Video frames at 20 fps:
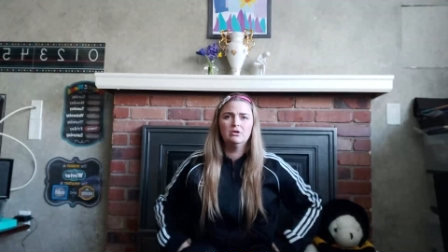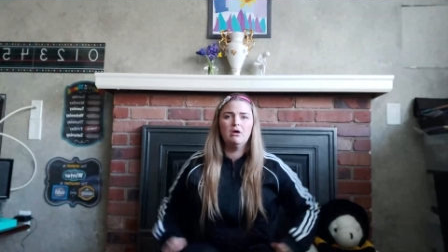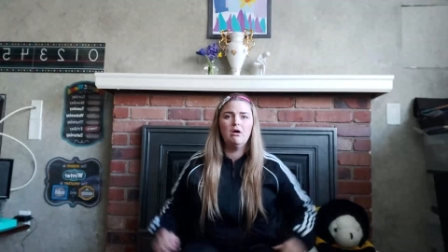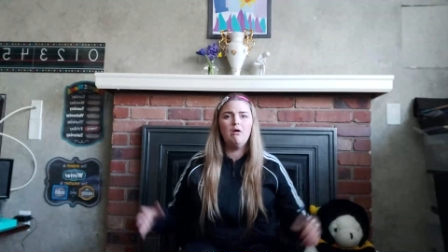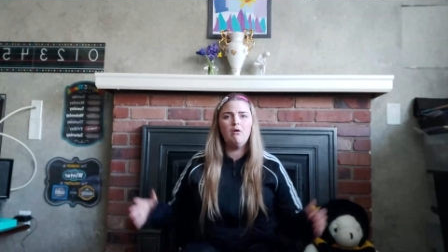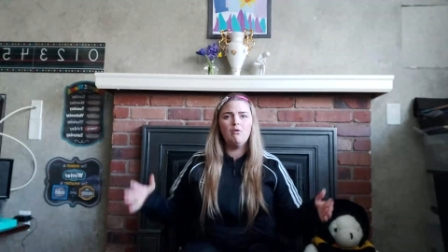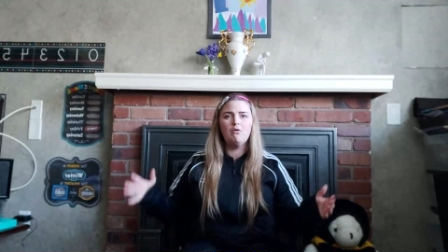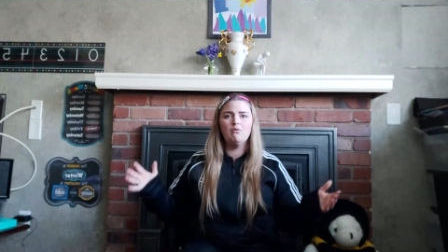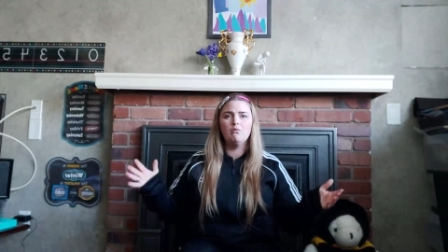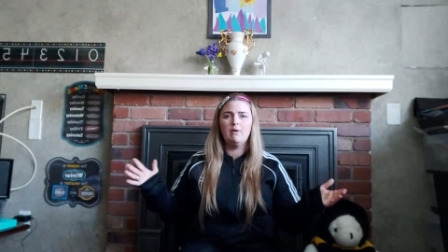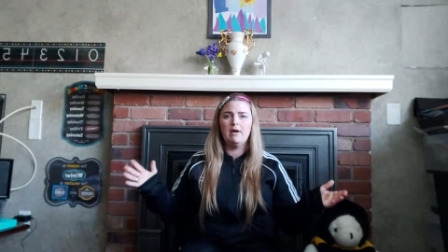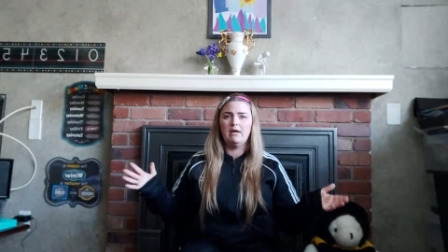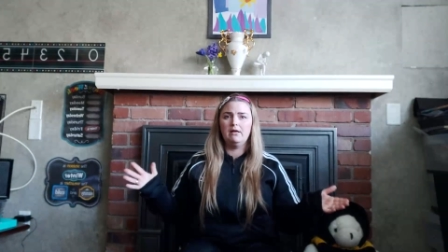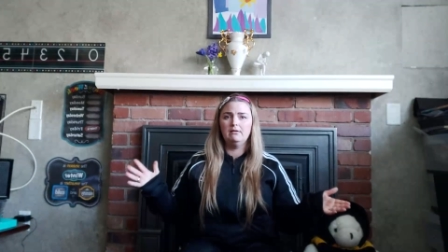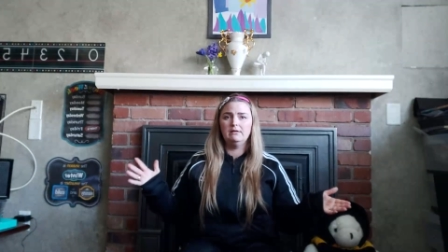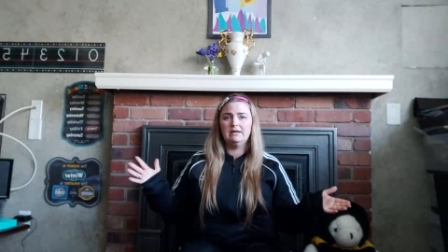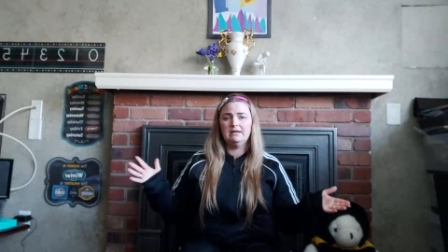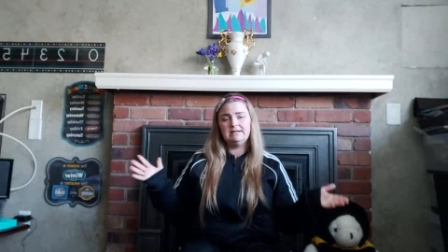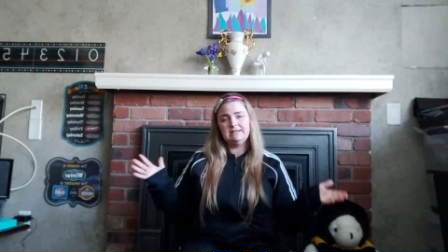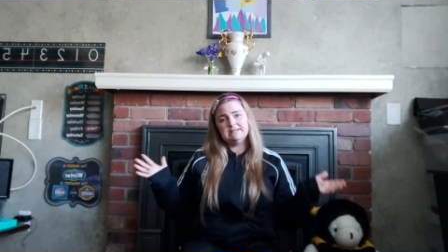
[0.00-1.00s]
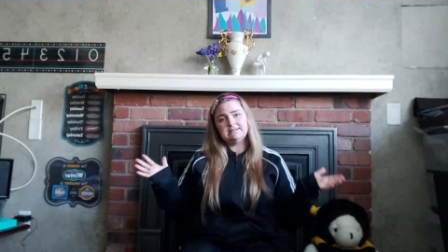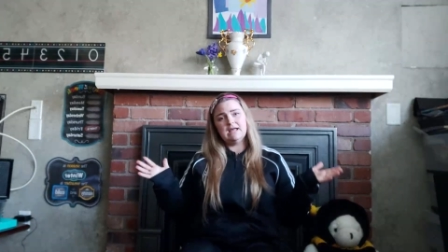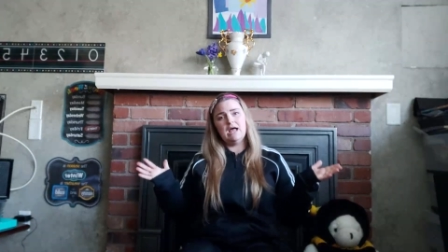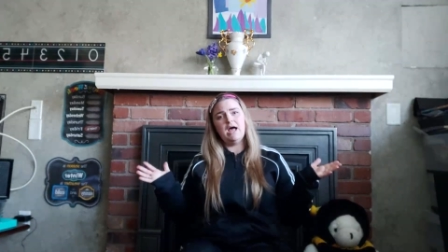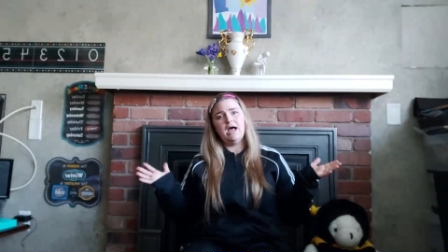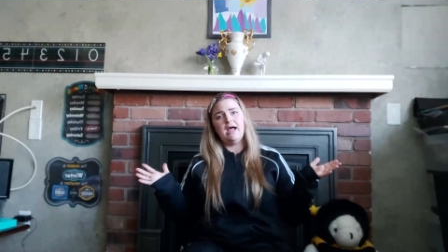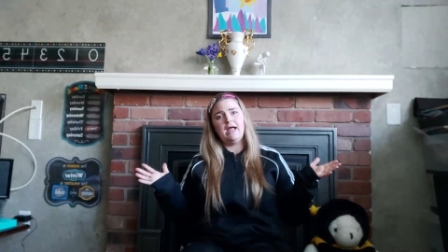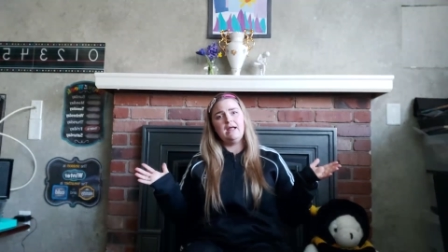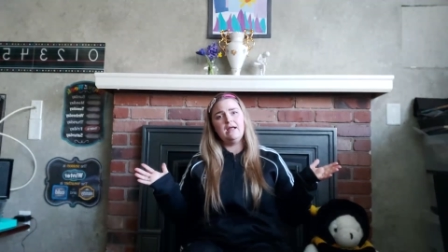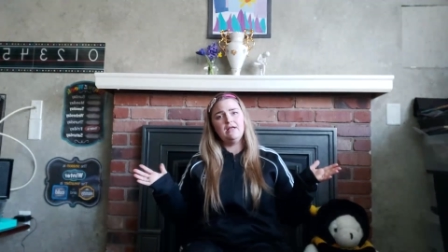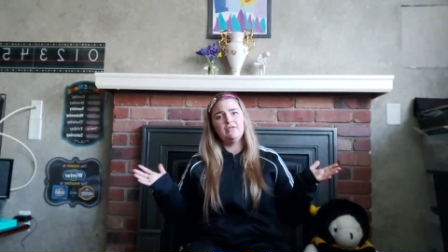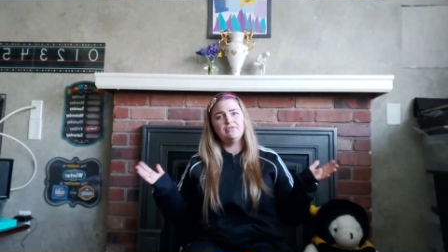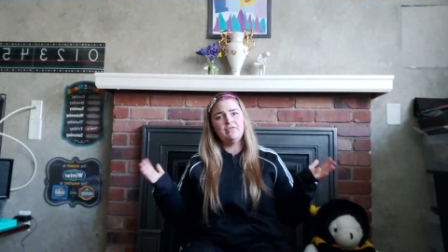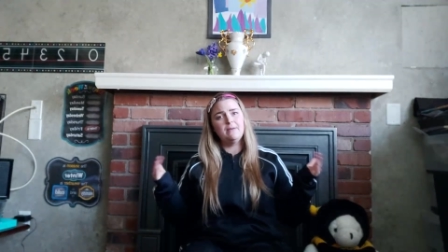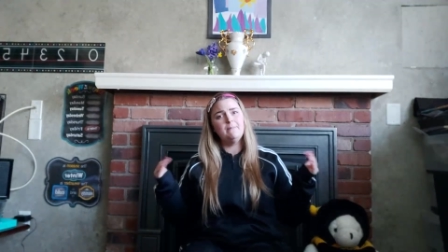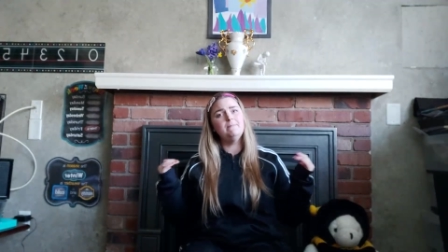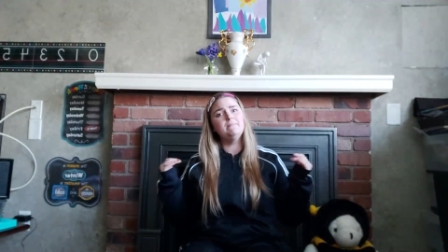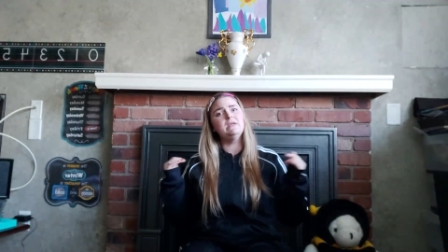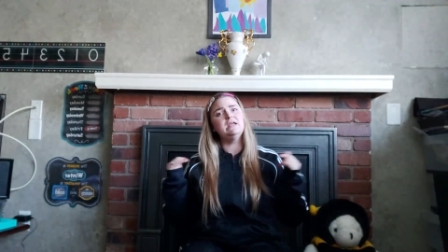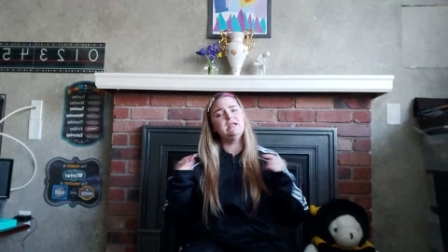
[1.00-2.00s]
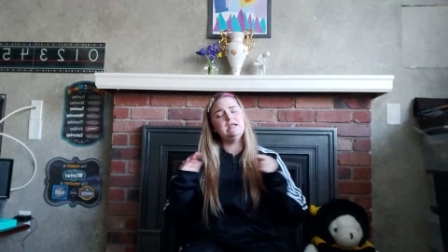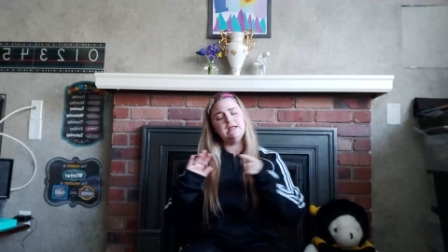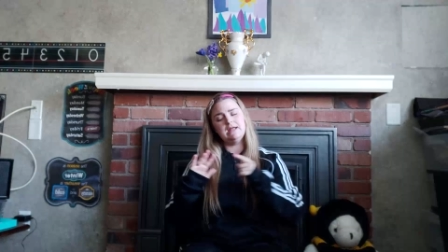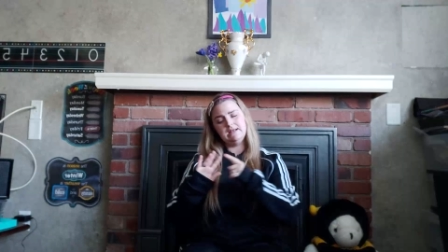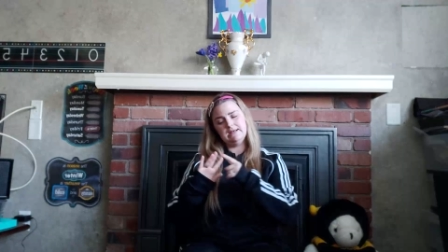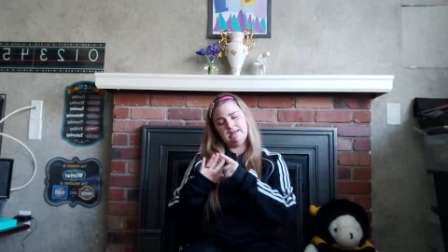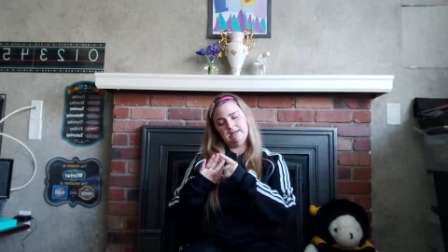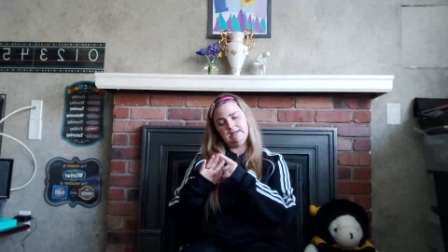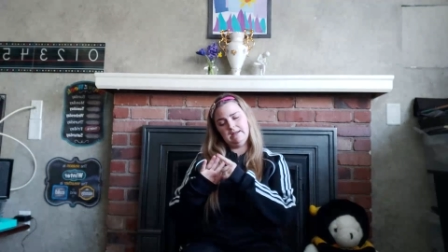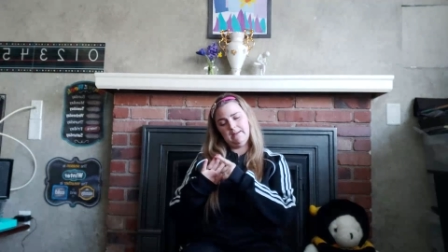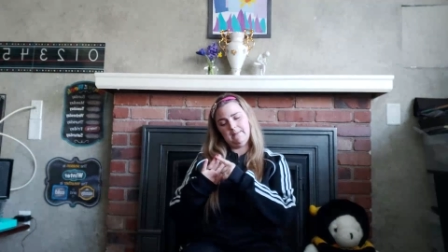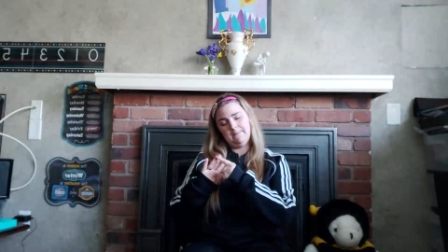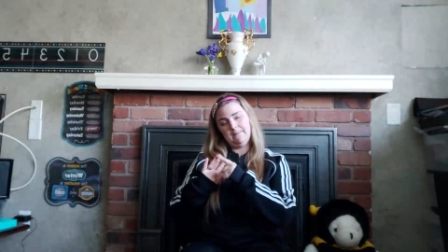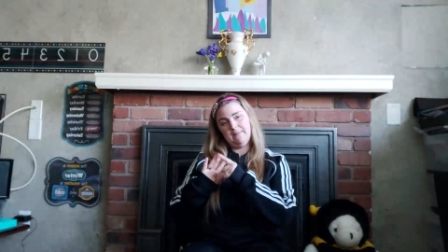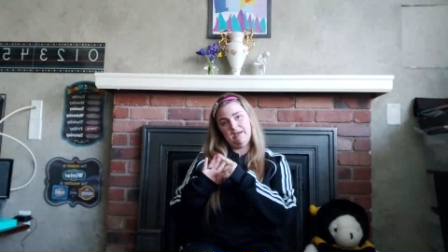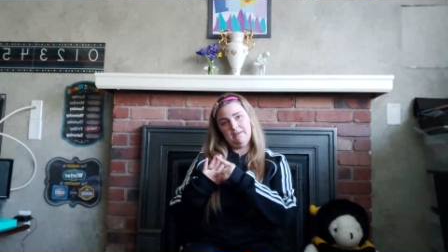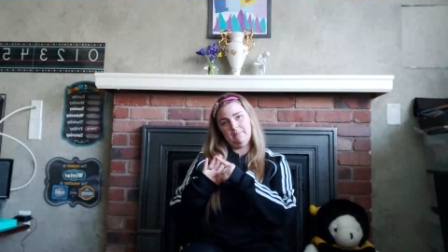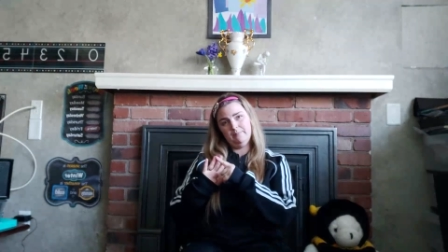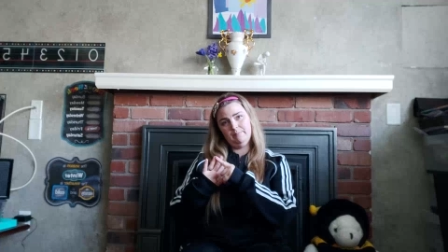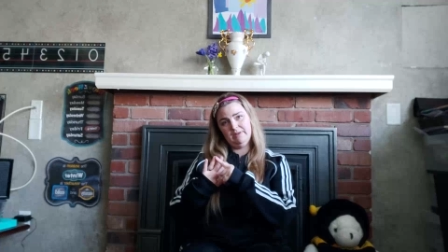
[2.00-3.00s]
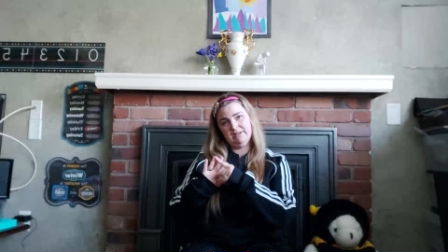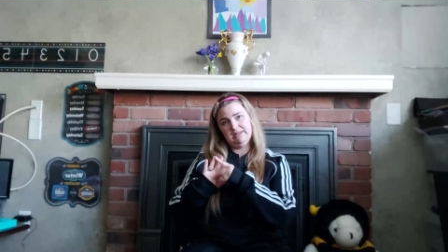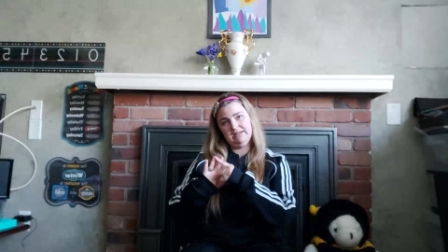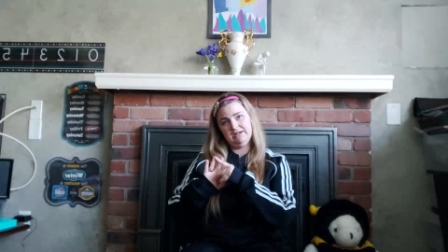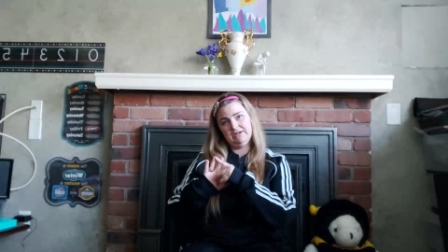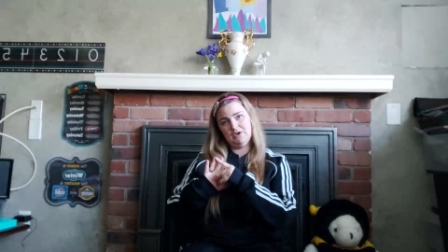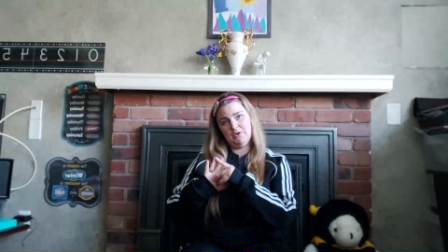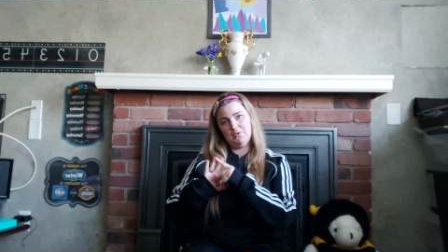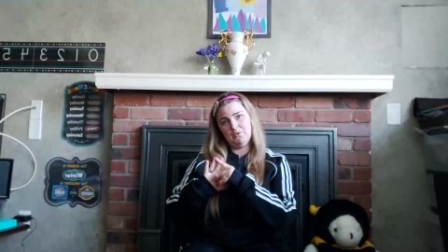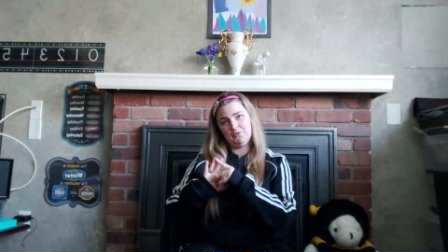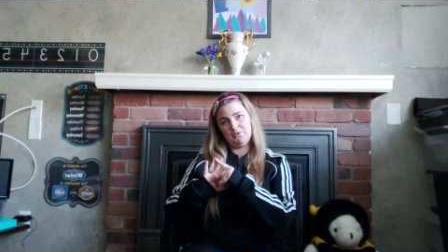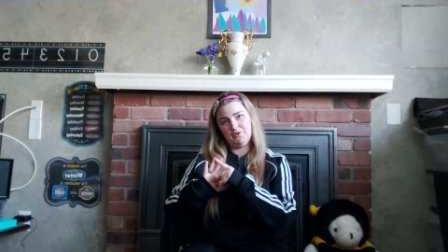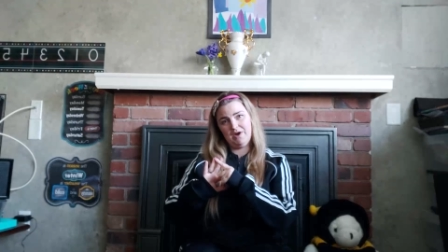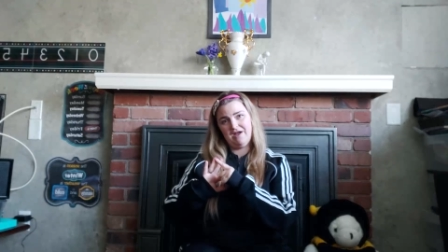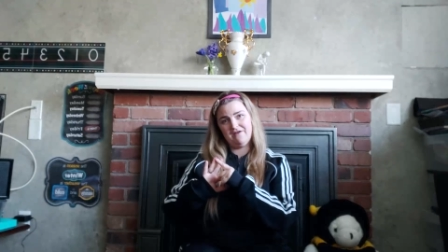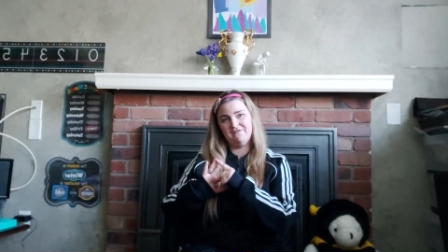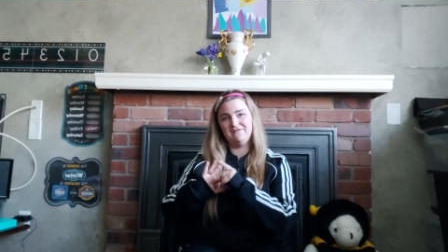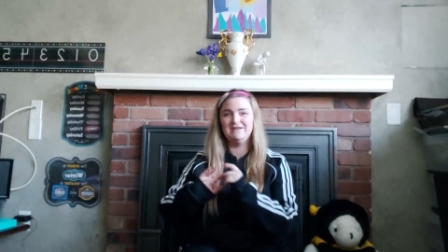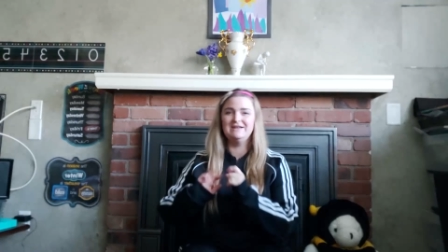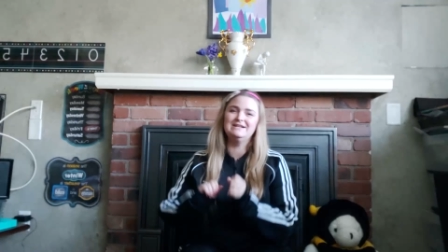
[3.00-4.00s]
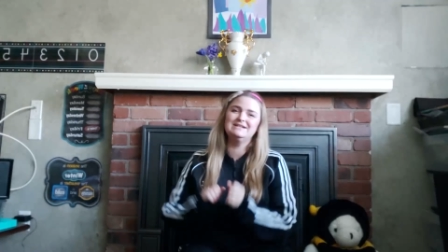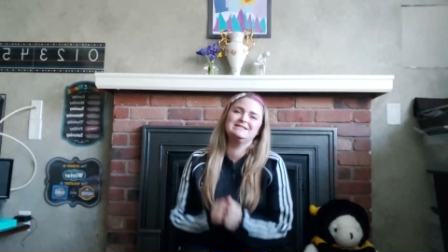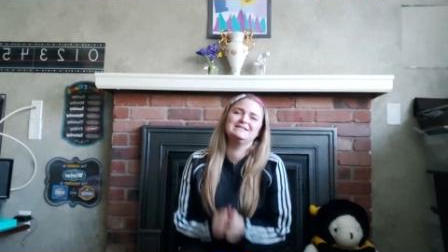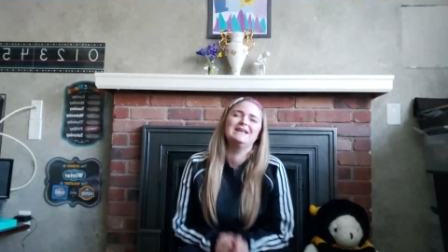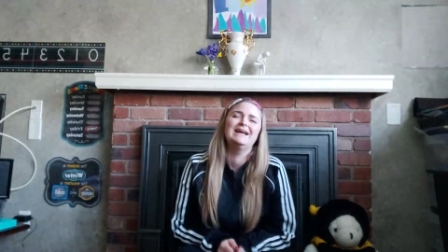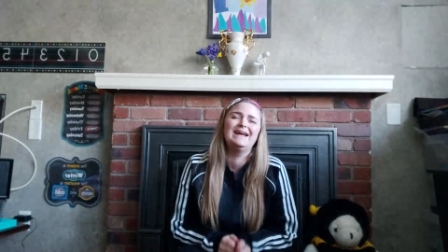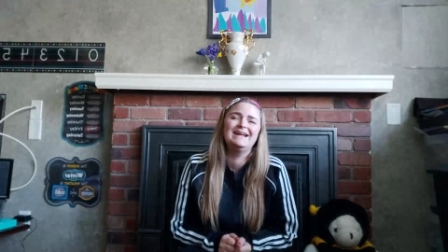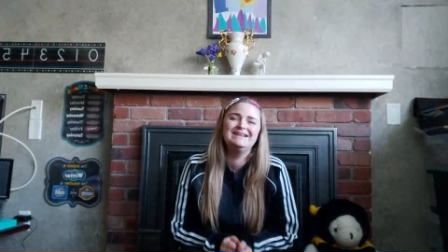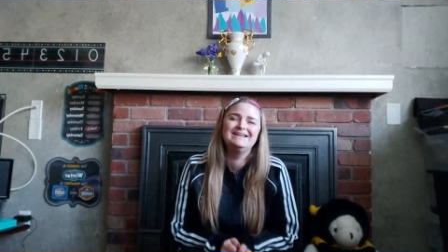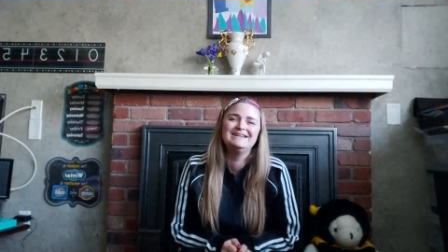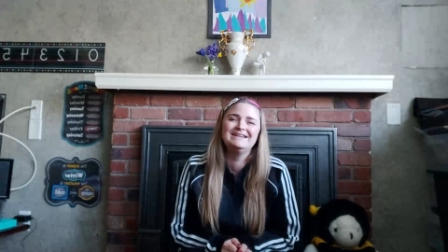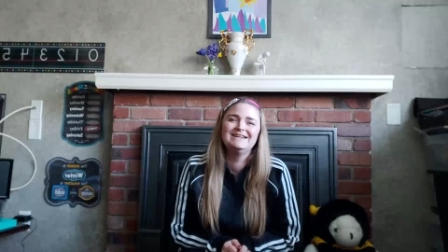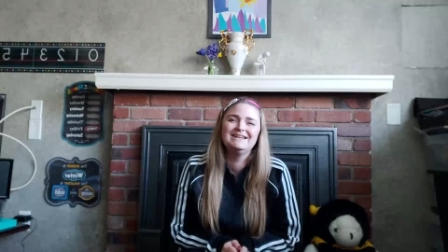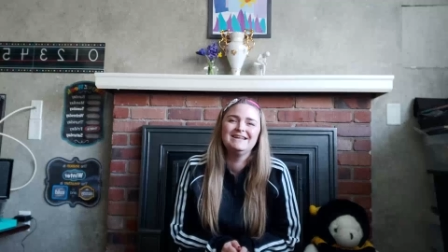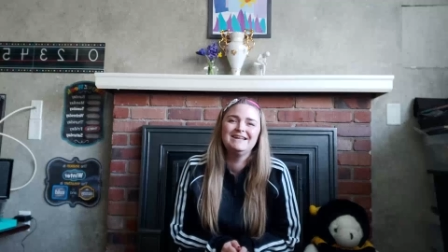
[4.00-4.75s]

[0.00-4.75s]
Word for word: Oh, well, it is I, the medium, Billy Goat Gruff, he said.